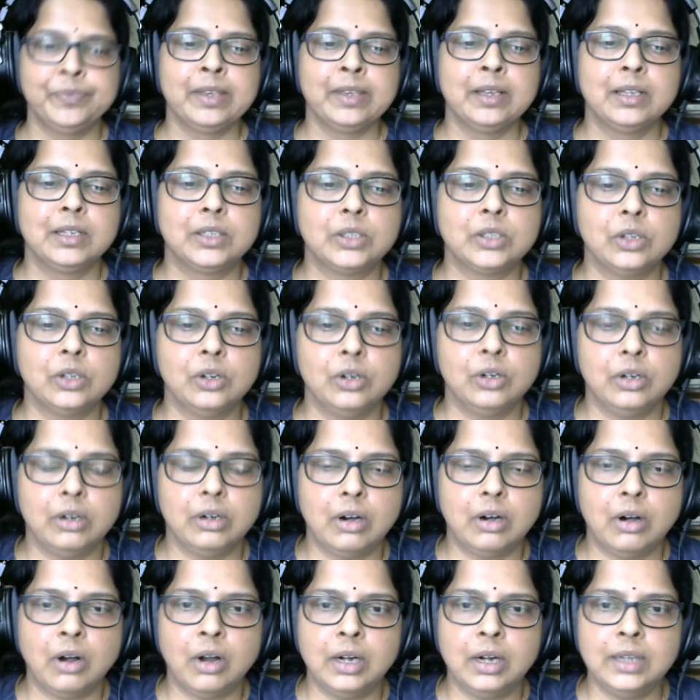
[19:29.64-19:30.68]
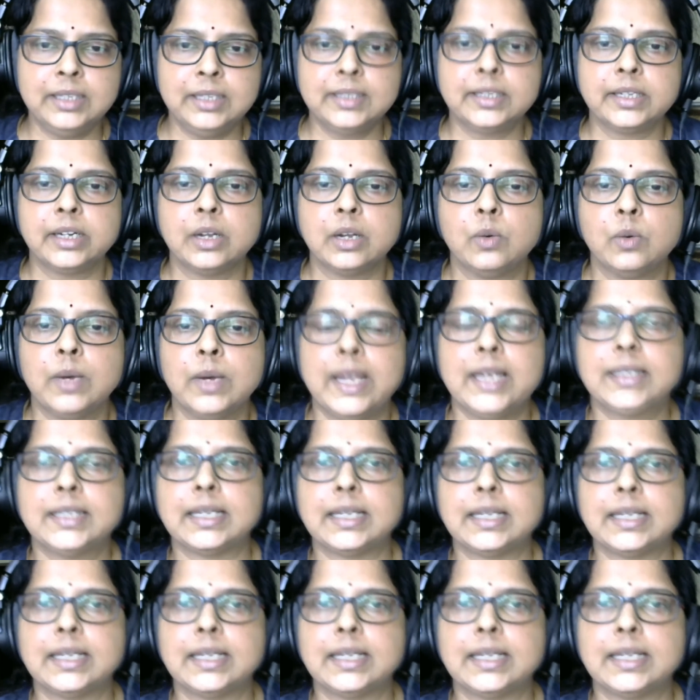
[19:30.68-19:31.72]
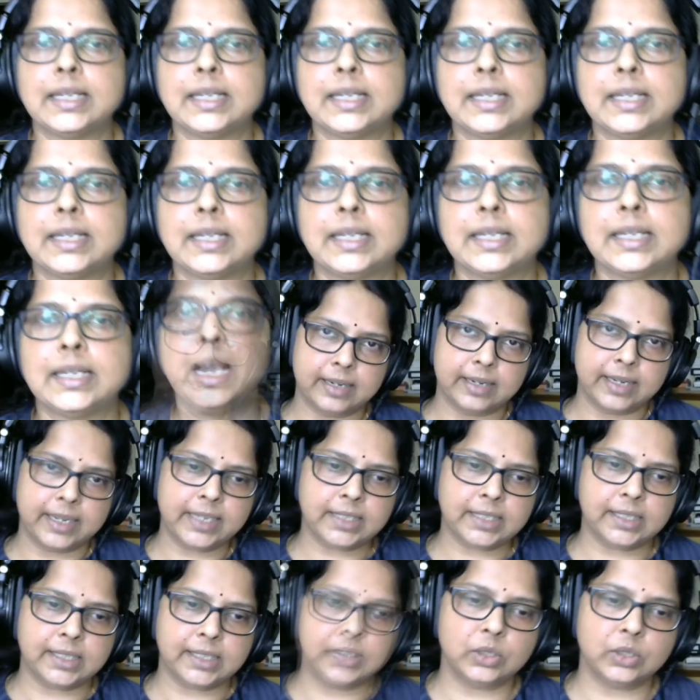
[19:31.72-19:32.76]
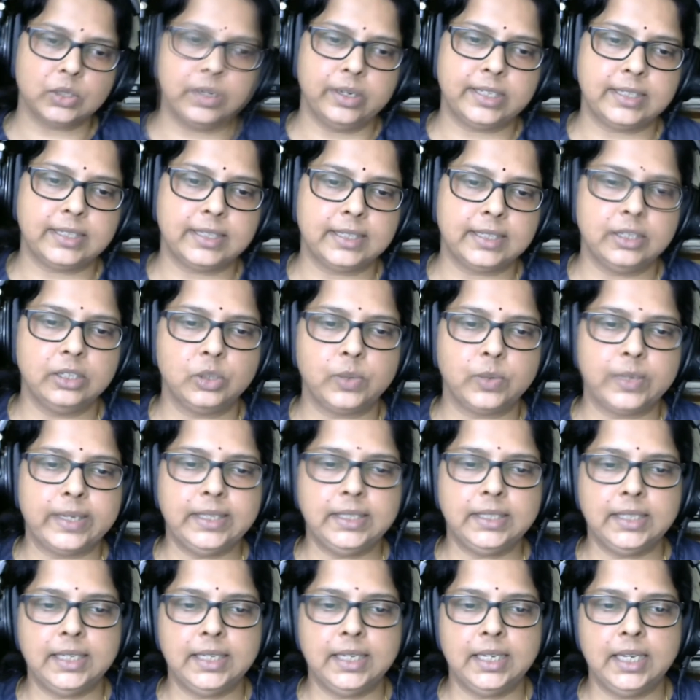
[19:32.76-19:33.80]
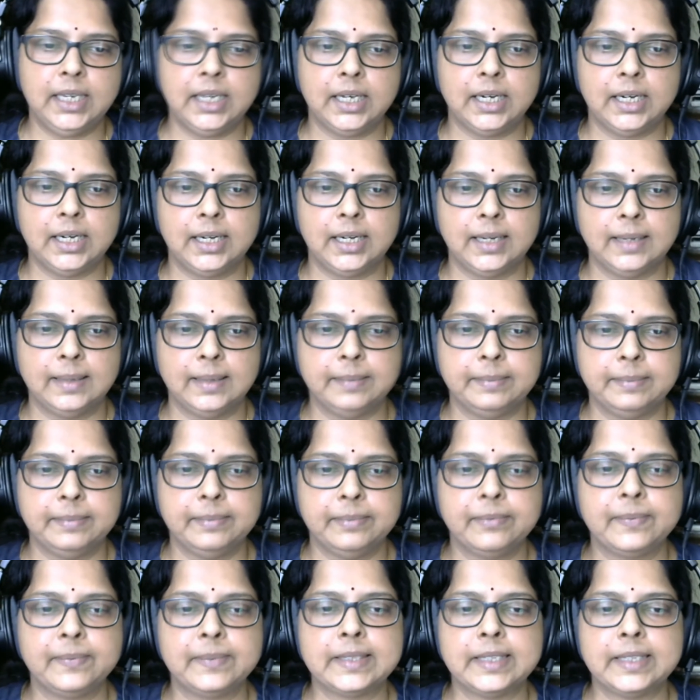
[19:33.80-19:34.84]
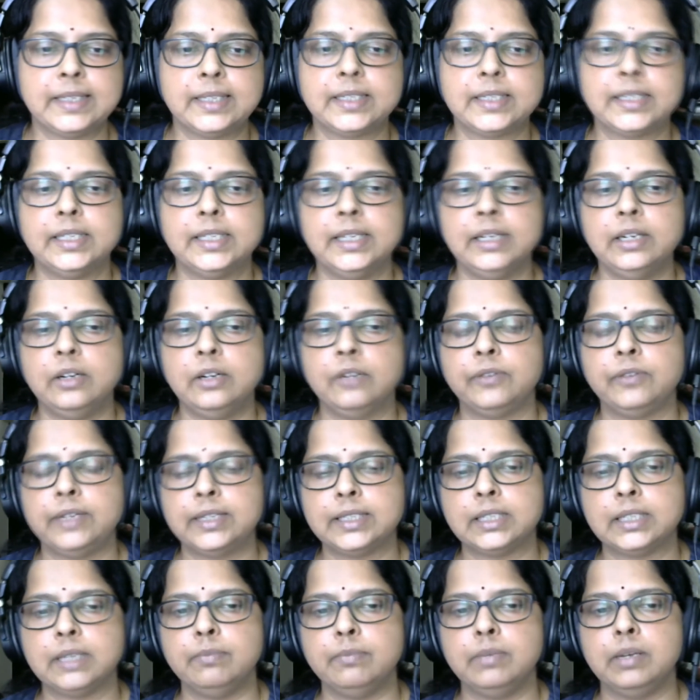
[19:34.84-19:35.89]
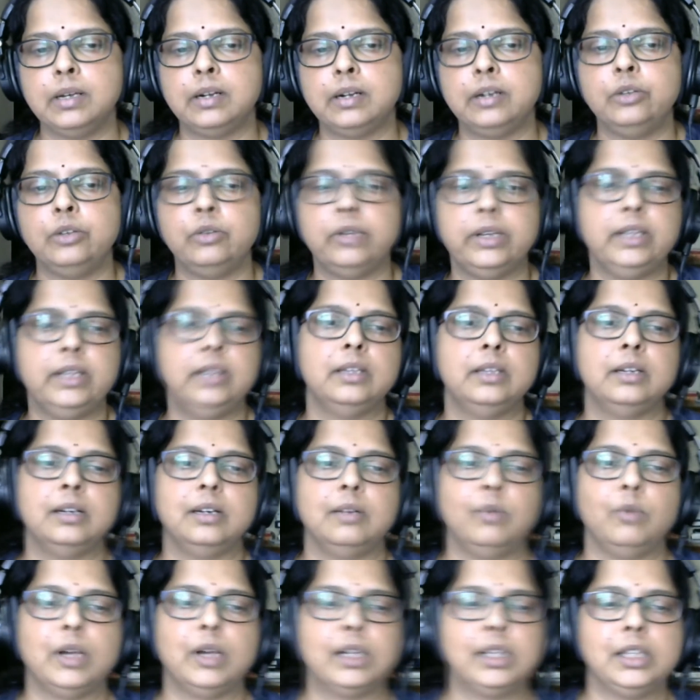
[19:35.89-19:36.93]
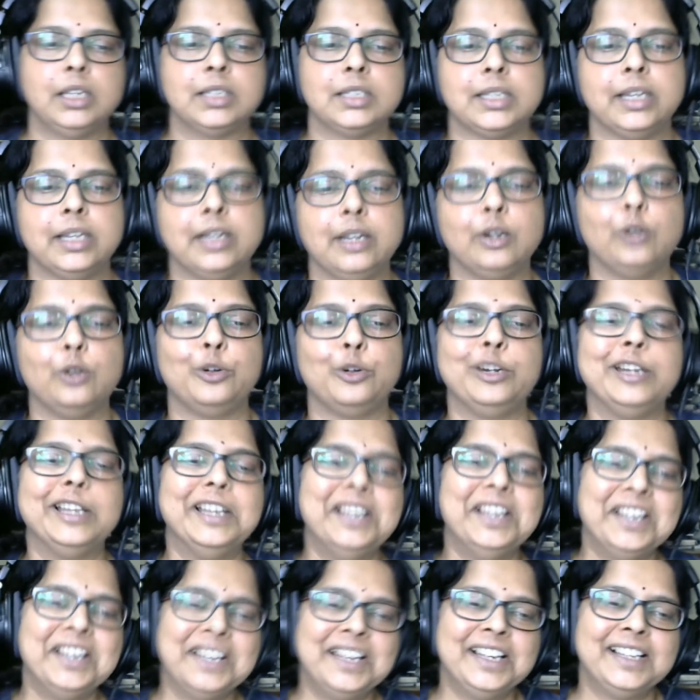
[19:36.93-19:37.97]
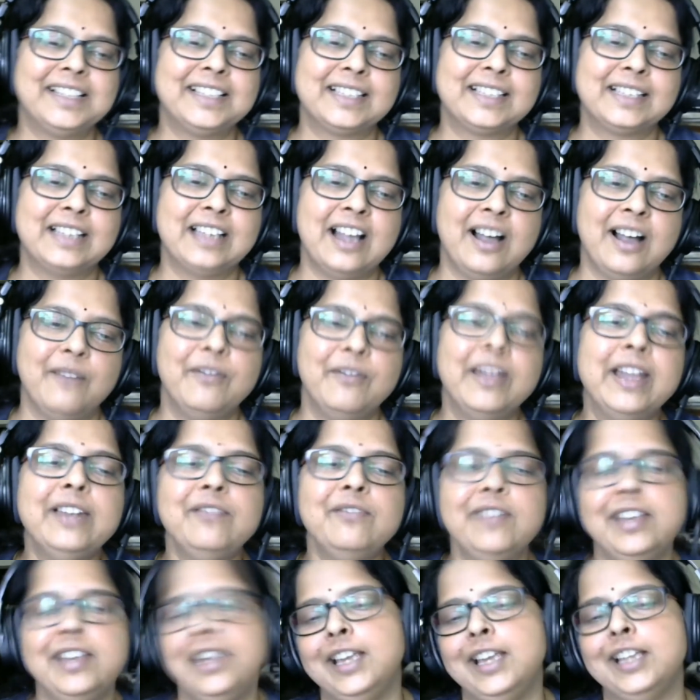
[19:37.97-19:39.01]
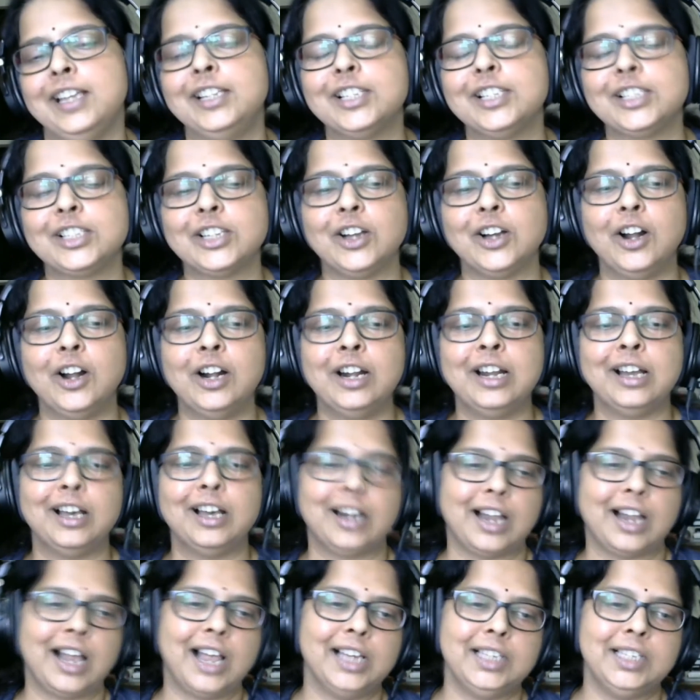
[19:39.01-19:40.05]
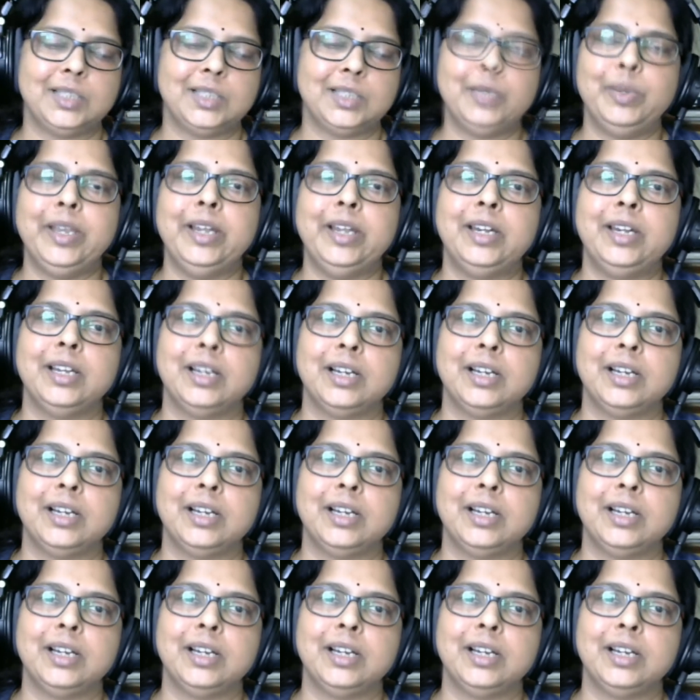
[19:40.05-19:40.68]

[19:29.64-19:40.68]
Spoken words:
So all this requires high signaling rate. So it is in 2016 of December during the Varda cyclone is when we installed our high-speed